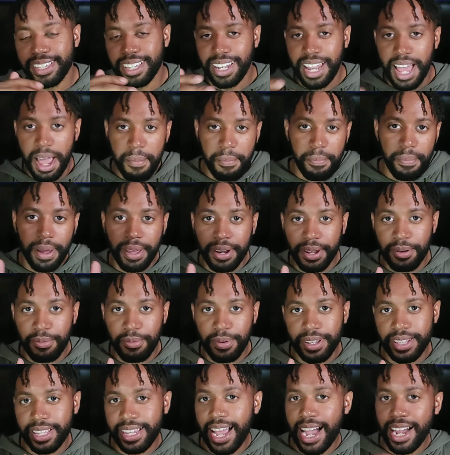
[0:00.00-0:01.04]
a lot better
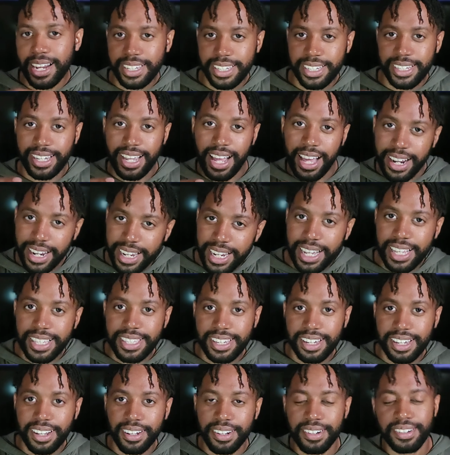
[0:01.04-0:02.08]
where they actually kind of get
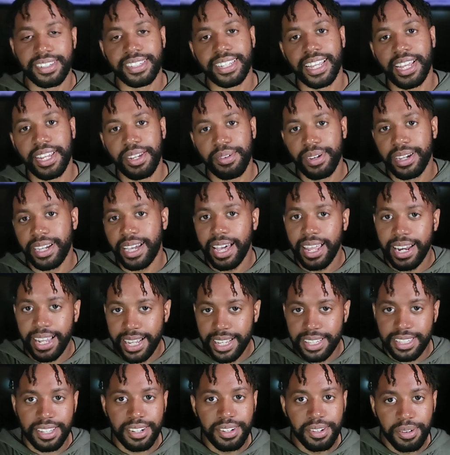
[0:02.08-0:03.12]
to understand you and kind of
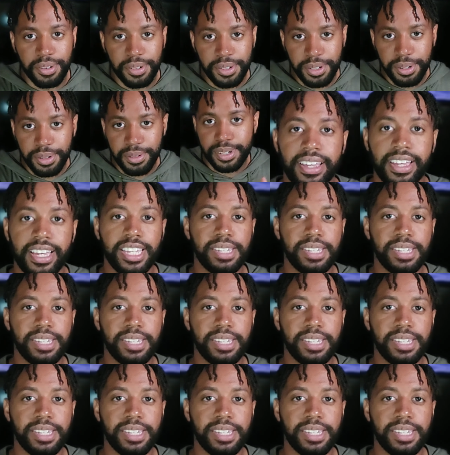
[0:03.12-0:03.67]
get to know you,